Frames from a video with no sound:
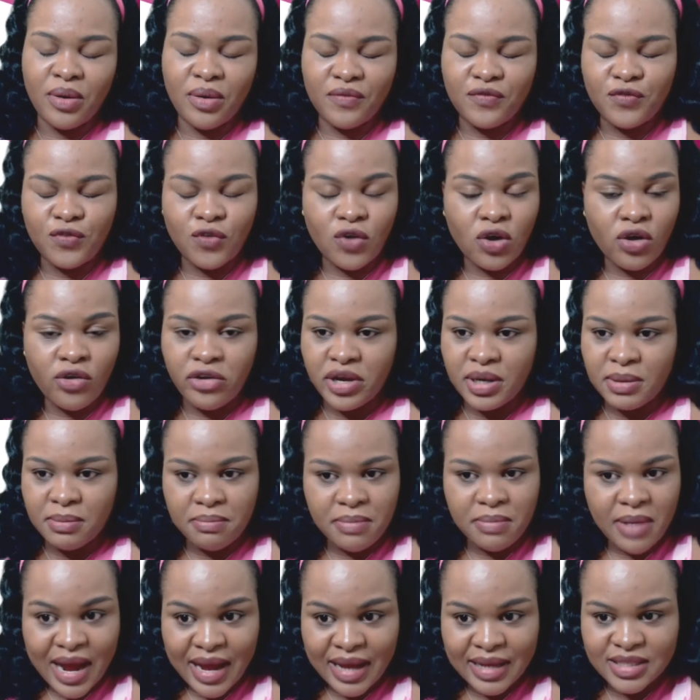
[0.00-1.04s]
foreign
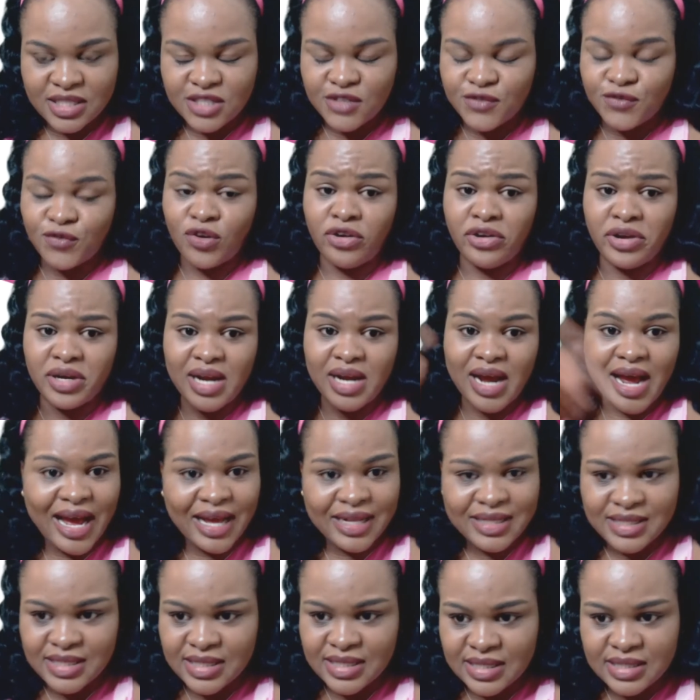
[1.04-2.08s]
bands, foreign
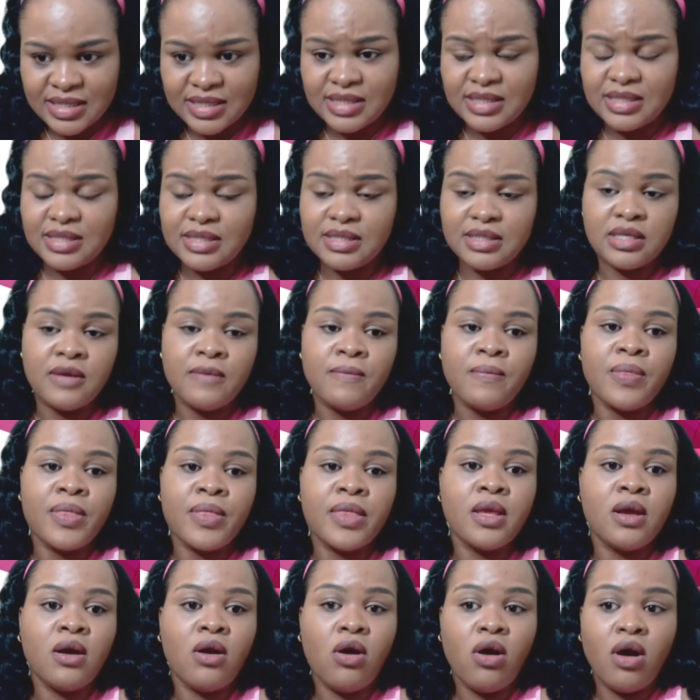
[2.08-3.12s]
artists.
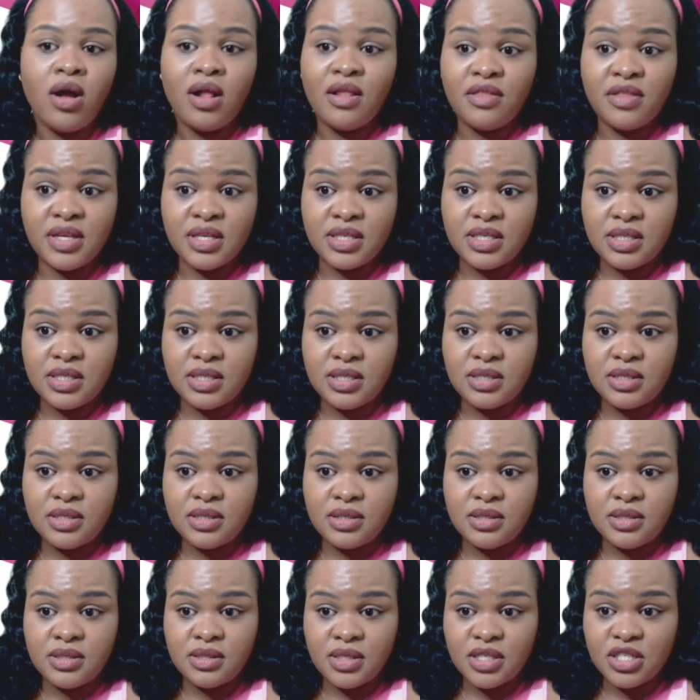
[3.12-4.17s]
All this
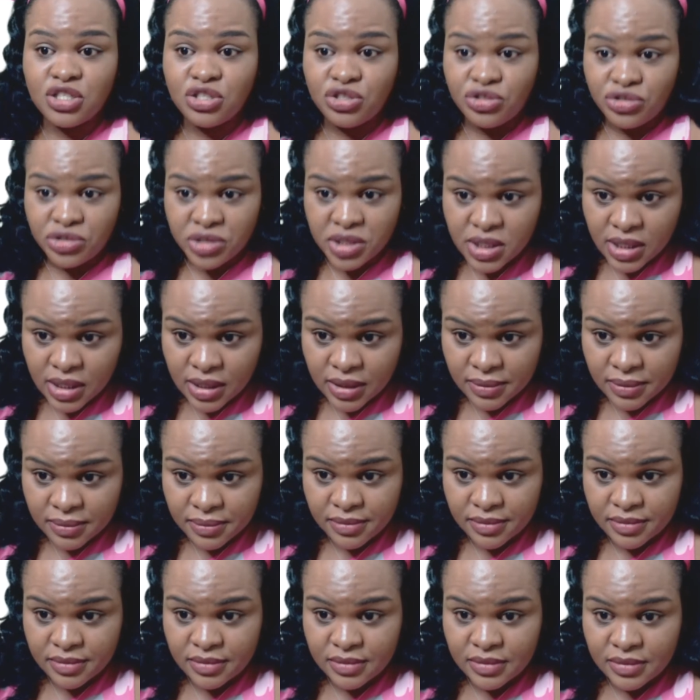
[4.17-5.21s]
is treating.
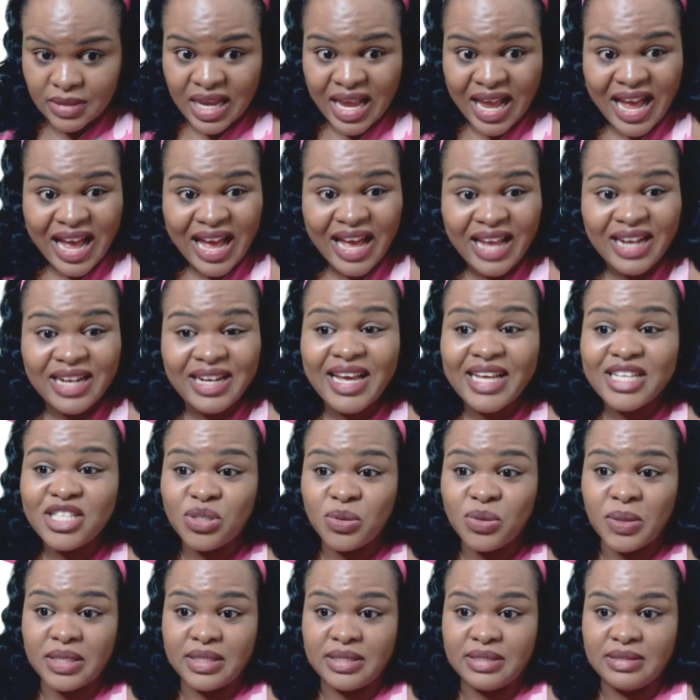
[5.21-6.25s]
And guess
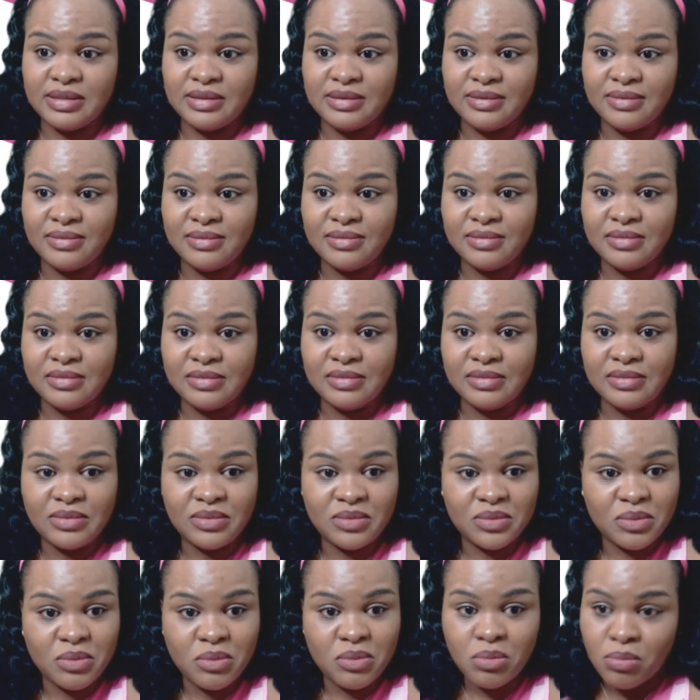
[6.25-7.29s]
what?
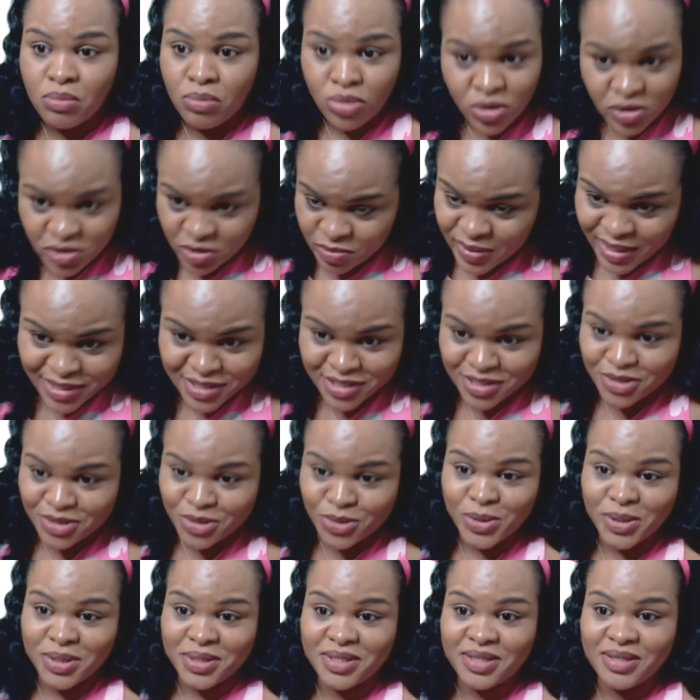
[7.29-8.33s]
Both parties
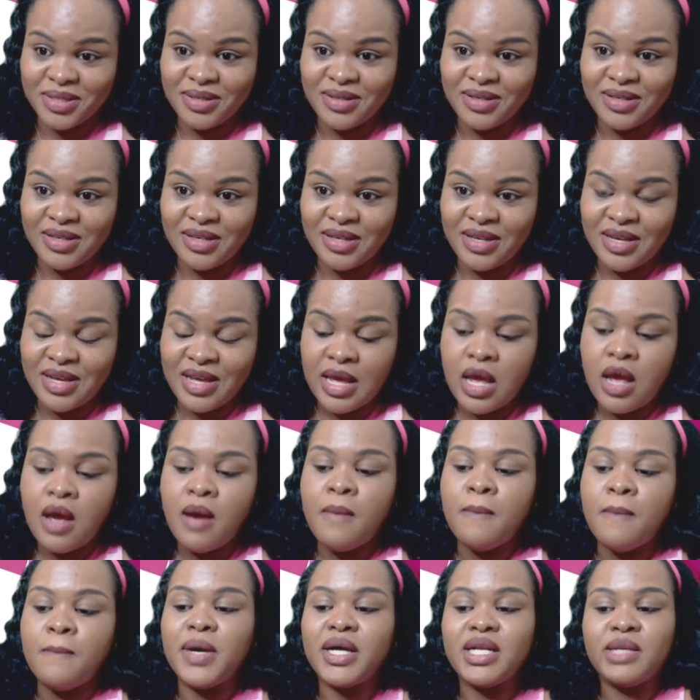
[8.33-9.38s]
do it.
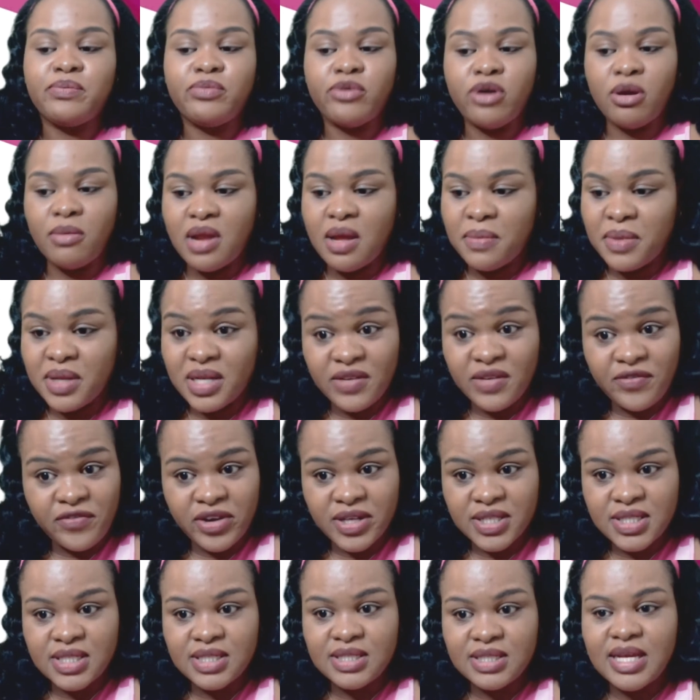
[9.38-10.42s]
But the
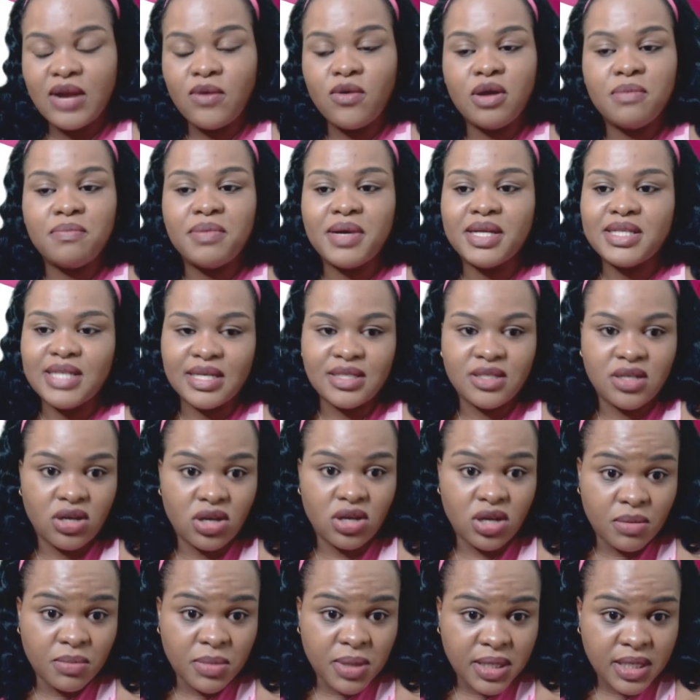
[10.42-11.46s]
difference is that one party has a
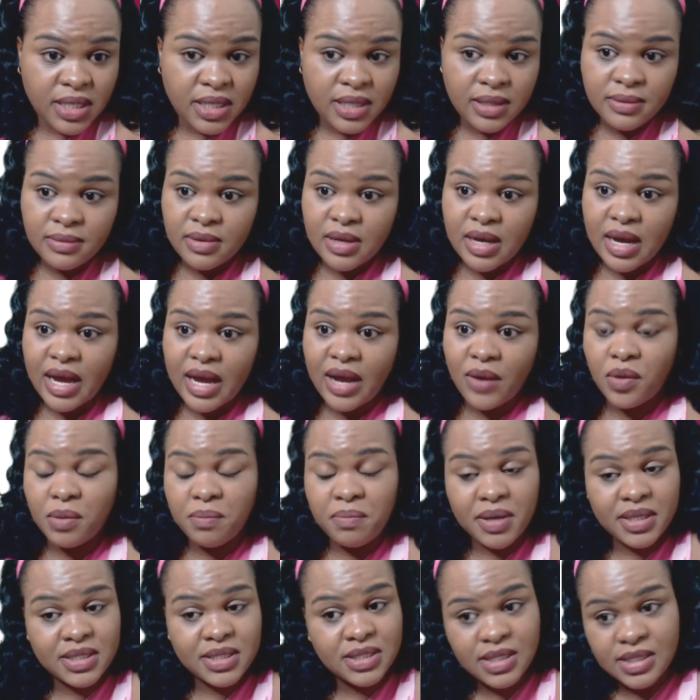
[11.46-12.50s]
lot of money and one
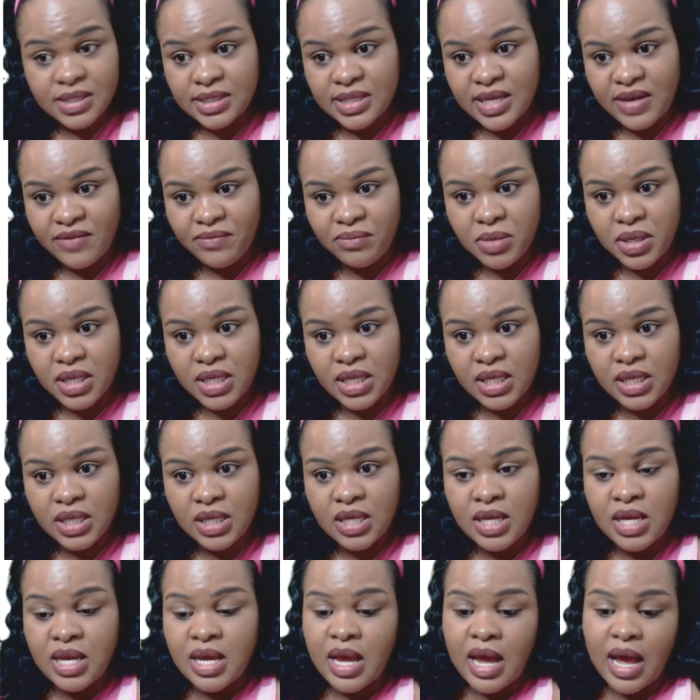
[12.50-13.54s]
party doesn't have money.
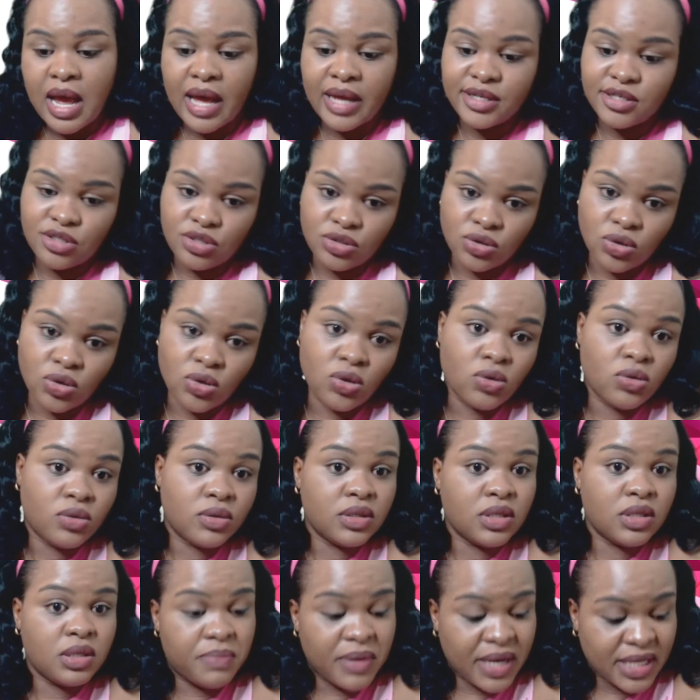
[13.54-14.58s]
And so
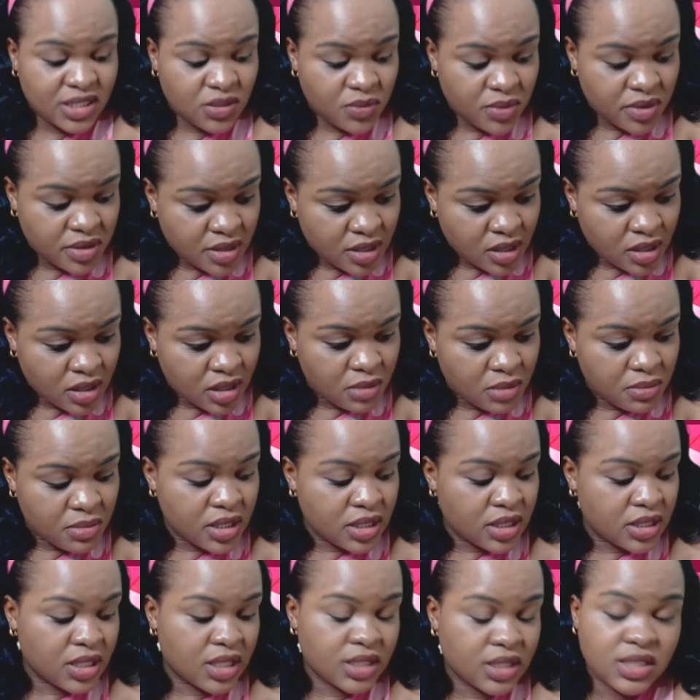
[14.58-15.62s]
the party with a lot of
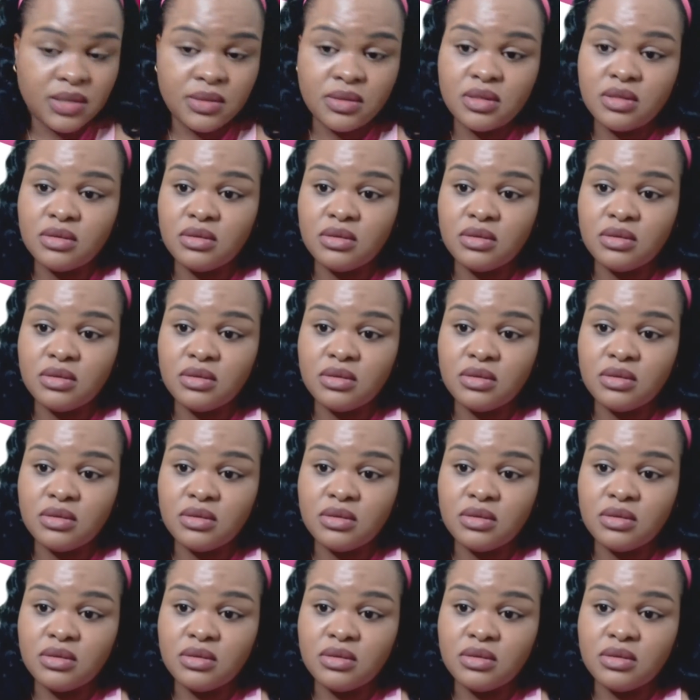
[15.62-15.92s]
money does it.